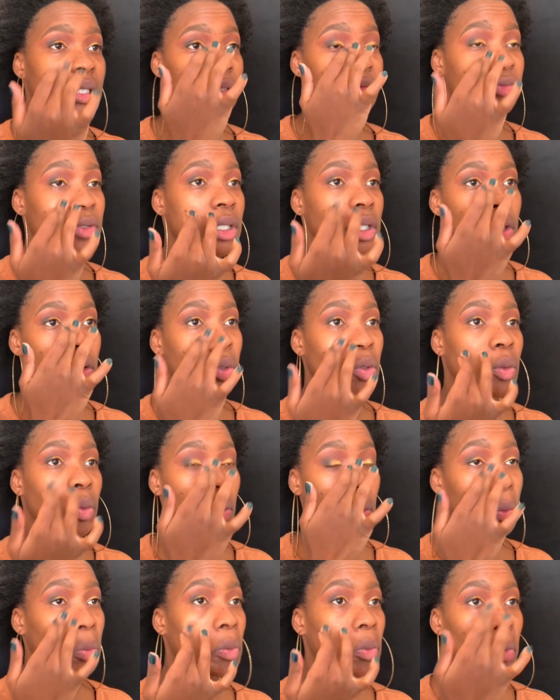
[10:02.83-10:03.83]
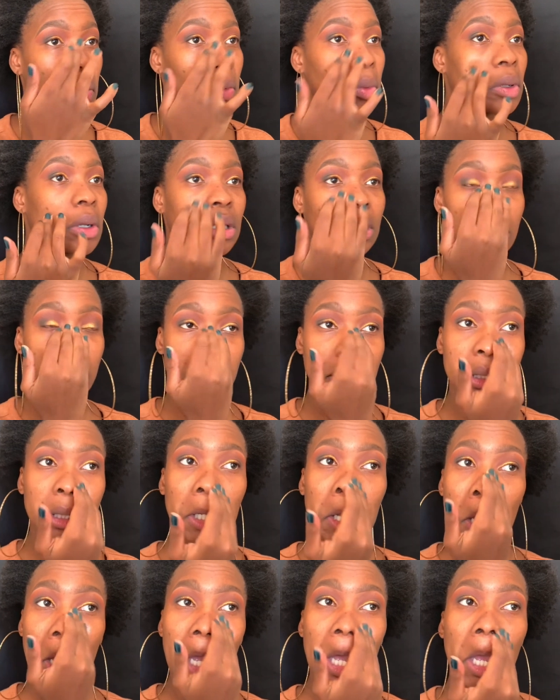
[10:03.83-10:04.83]
video. Huh?
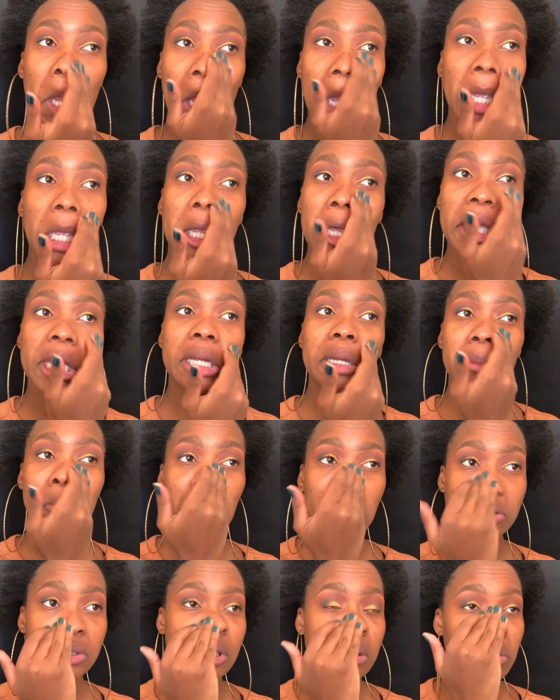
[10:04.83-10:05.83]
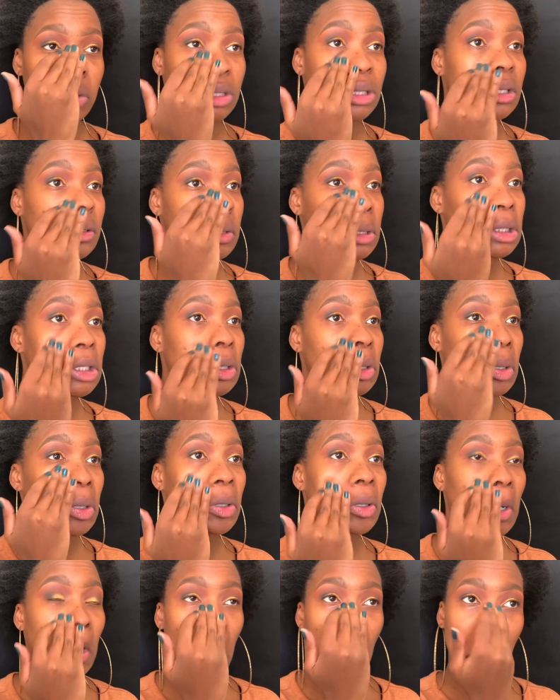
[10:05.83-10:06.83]
Yeah, I'll post them on the video.
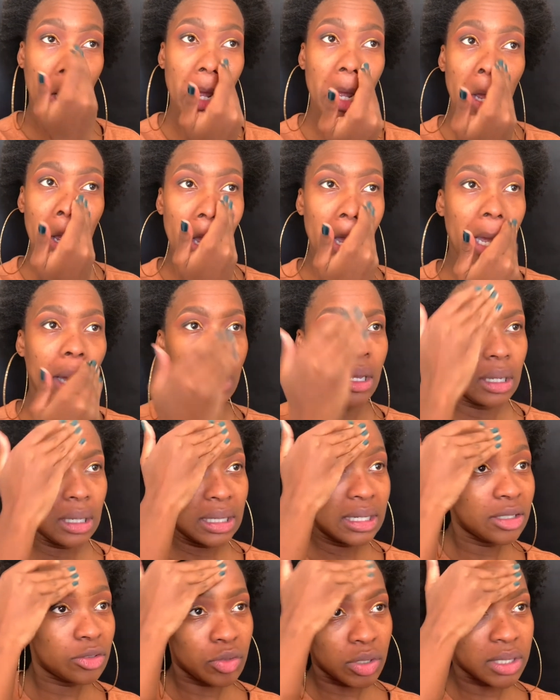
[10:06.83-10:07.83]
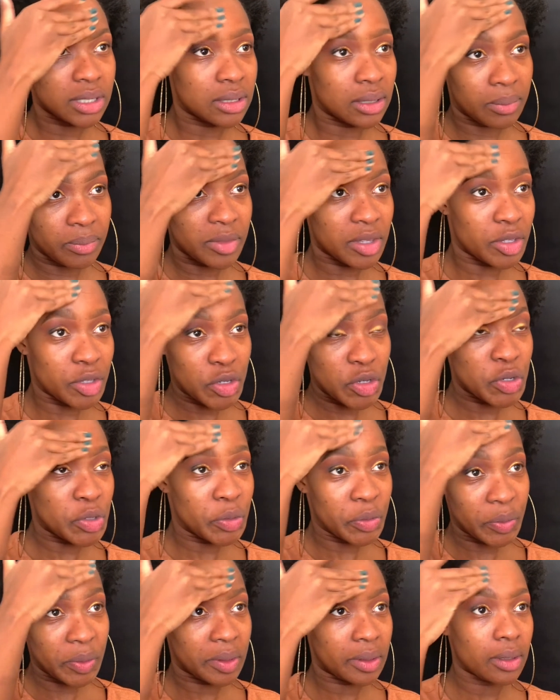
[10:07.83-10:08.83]
Let's try something new.
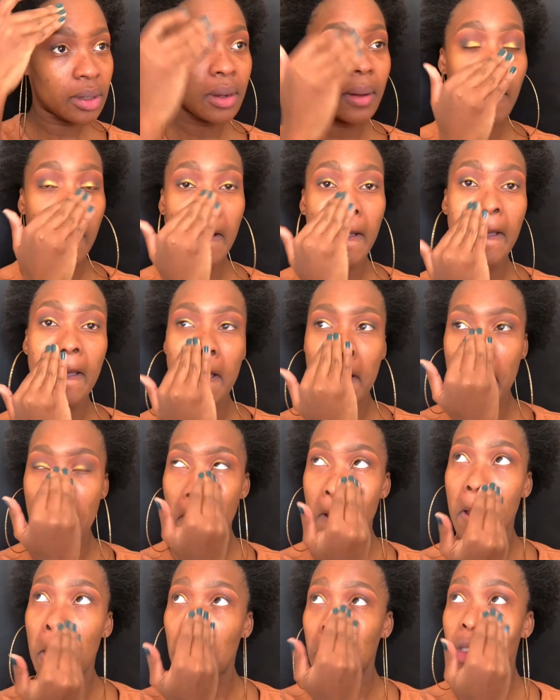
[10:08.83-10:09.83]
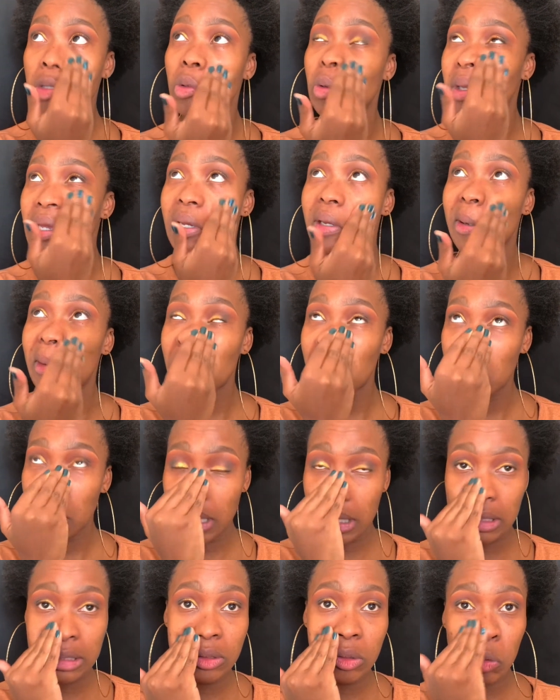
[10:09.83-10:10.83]
So yeah,
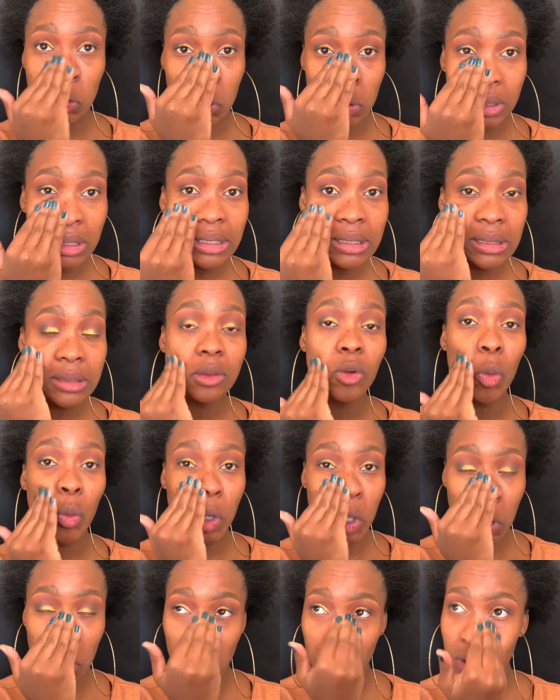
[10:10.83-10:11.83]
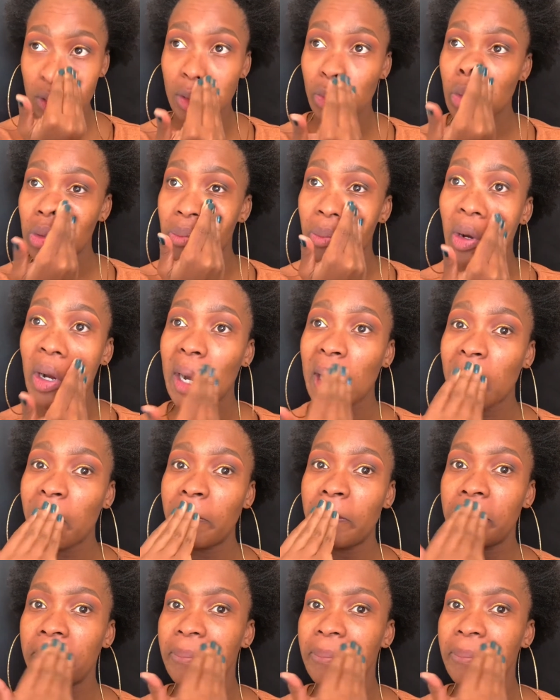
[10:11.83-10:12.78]
as always, we know that we prime